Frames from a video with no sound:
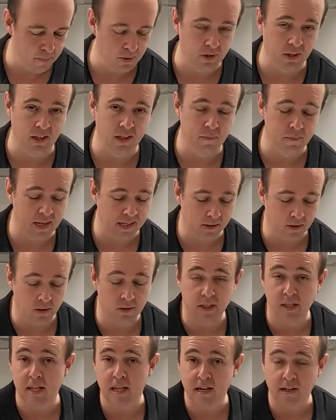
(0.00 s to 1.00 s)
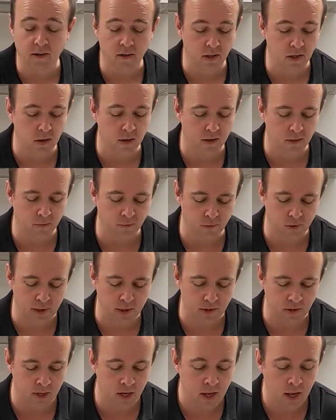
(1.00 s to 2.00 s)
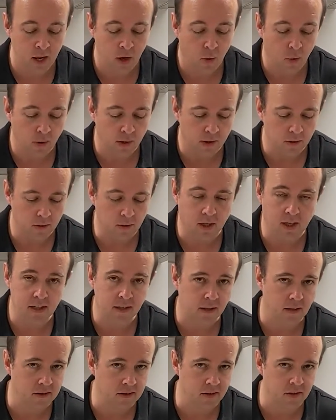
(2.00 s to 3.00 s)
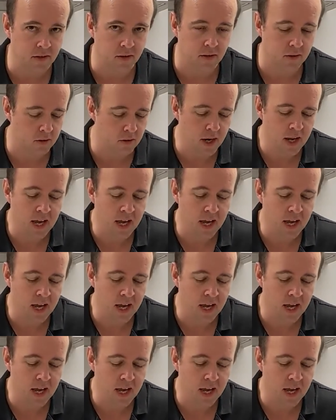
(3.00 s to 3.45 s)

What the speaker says: put the lid back on and then it can go in the fridge. Although I'm going to do